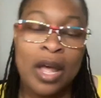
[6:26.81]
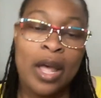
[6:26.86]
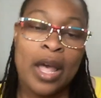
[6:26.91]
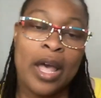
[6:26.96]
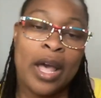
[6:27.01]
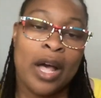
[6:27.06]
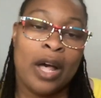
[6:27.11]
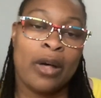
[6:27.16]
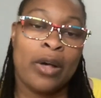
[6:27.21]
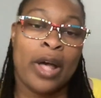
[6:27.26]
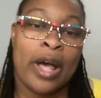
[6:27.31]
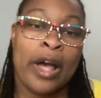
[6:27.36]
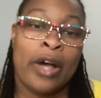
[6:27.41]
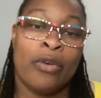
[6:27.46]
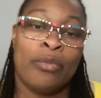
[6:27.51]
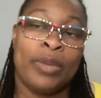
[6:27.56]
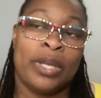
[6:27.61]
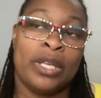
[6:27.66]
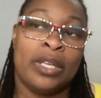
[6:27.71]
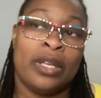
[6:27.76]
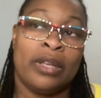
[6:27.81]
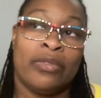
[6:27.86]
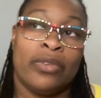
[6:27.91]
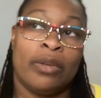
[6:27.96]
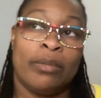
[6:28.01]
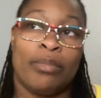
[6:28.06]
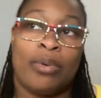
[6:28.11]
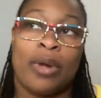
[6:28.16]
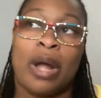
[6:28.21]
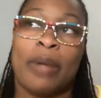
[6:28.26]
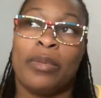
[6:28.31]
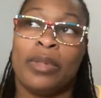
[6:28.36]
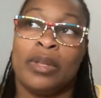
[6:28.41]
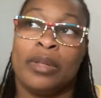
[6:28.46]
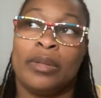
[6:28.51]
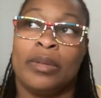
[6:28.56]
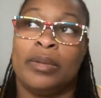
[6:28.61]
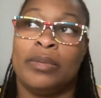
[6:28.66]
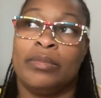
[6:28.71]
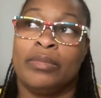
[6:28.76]
Uh, I'll be giving
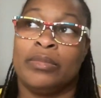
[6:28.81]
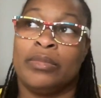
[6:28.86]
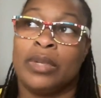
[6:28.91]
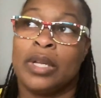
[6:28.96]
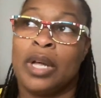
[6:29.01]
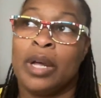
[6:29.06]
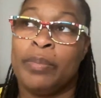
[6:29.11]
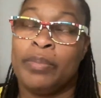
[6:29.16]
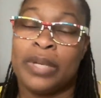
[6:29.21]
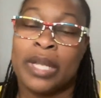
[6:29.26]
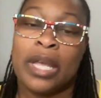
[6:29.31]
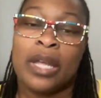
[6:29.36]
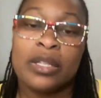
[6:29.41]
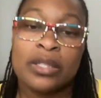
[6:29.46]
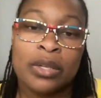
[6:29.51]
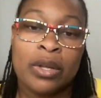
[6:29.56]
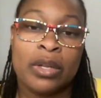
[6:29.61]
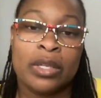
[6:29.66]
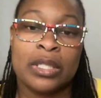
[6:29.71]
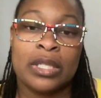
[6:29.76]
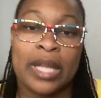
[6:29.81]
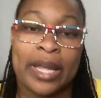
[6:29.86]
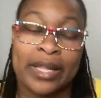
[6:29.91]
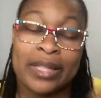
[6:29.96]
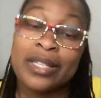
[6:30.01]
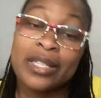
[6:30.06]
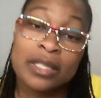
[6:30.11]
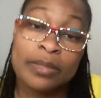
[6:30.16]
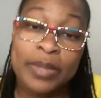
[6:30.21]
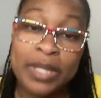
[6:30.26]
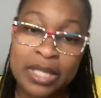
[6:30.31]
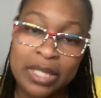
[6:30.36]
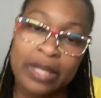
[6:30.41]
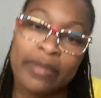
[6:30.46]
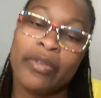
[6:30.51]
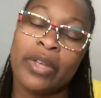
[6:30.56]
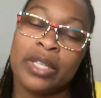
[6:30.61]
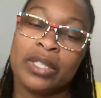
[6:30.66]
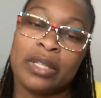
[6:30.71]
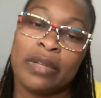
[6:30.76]
probably updates on like the
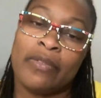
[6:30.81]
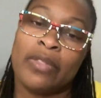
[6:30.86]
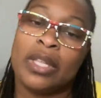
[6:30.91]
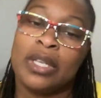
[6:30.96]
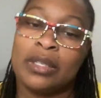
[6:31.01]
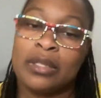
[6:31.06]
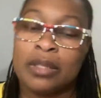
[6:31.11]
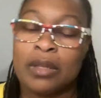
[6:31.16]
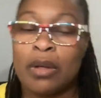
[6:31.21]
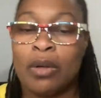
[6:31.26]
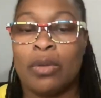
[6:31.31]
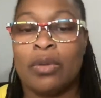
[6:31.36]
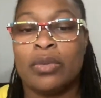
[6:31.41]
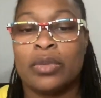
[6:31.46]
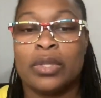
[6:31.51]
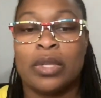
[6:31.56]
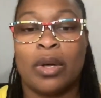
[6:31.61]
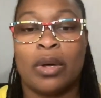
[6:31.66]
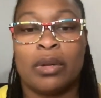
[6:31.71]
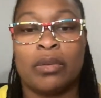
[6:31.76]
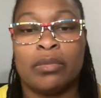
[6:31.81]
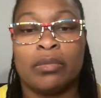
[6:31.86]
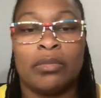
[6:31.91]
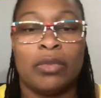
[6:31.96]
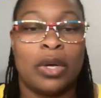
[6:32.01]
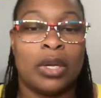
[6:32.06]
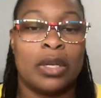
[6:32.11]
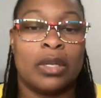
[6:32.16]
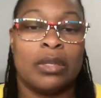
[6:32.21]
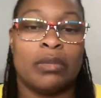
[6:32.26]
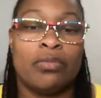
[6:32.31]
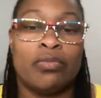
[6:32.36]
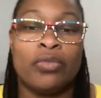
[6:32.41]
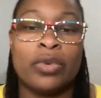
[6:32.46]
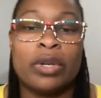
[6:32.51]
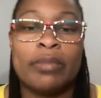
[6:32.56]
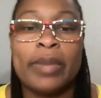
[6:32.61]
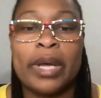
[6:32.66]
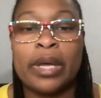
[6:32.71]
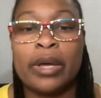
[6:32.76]
specifics of these goals on on,
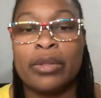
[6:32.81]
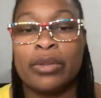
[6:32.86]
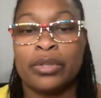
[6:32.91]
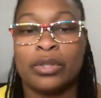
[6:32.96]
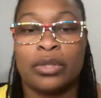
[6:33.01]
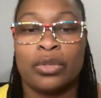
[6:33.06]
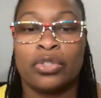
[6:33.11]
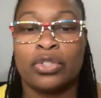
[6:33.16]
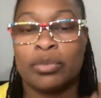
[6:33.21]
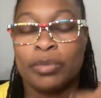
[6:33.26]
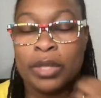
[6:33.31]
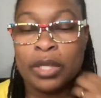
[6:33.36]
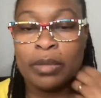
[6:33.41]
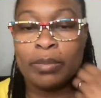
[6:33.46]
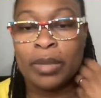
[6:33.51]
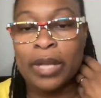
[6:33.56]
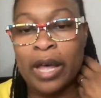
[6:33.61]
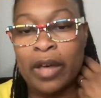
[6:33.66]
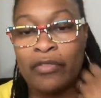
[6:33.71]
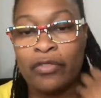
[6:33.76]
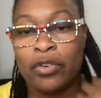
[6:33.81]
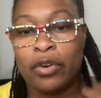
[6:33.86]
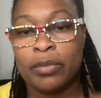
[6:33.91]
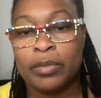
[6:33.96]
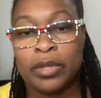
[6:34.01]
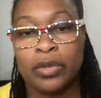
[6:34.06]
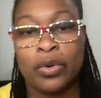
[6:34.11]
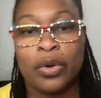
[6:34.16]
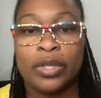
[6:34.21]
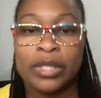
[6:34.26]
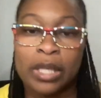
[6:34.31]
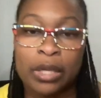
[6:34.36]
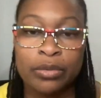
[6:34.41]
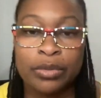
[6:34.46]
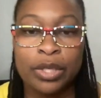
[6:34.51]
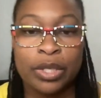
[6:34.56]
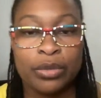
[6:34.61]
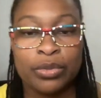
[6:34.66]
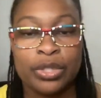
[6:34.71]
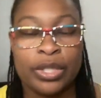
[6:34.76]
one of my other social media platforms of course i'll
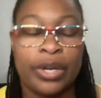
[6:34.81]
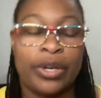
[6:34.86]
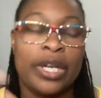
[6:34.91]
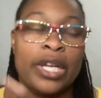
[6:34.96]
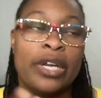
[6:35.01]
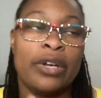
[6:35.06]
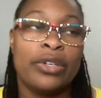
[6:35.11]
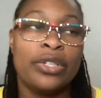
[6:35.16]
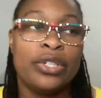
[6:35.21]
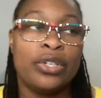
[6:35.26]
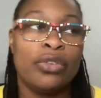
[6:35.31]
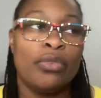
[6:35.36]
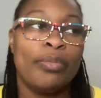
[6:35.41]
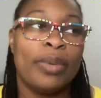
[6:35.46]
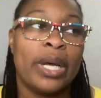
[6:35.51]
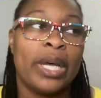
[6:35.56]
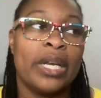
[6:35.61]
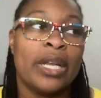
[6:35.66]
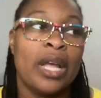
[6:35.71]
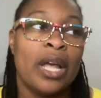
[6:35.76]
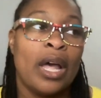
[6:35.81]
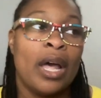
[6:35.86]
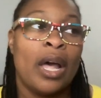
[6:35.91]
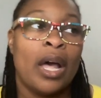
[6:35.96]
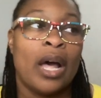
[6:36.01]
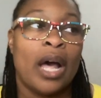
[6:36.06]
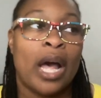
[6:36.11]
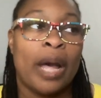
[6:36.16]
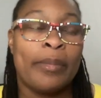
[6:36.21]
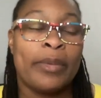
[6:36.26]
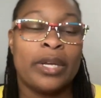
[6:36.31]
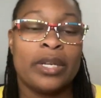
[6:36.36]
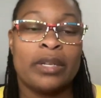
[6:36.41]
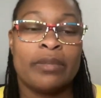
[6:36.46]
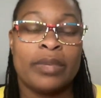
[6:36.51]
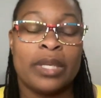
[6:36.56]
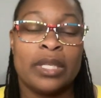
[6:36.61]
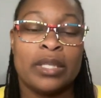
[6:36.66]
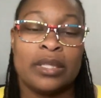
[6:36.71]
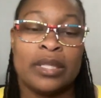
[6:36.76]
you know share here too but i'm going to
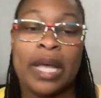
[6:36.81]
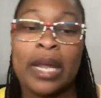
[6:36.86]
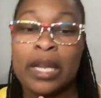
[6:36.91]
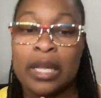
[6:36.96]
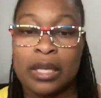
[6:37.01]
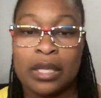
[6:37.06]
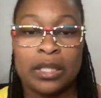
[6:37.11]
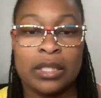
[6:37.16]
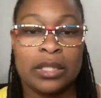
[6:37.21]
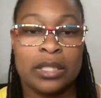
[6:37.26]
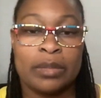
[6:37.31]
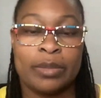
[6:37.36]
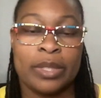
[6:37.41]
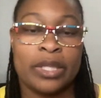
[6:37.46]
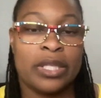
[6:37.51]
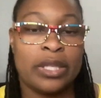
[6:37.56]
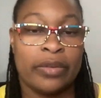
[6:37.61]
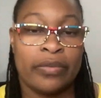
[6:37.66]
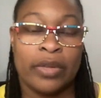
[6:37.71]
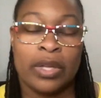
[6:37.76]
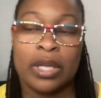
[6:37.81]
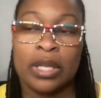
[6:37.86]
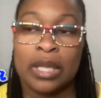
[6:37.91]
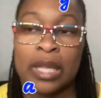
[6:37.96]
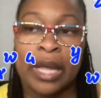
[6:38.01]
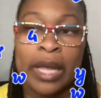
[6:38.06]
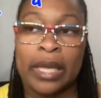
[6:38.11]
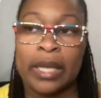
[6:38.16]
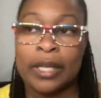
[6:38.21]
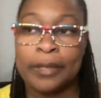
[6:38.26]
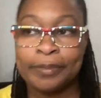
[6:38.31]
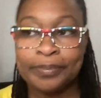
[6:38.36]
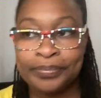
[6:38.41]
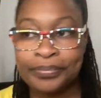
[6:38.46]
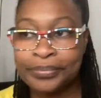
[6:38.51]
be setting specific like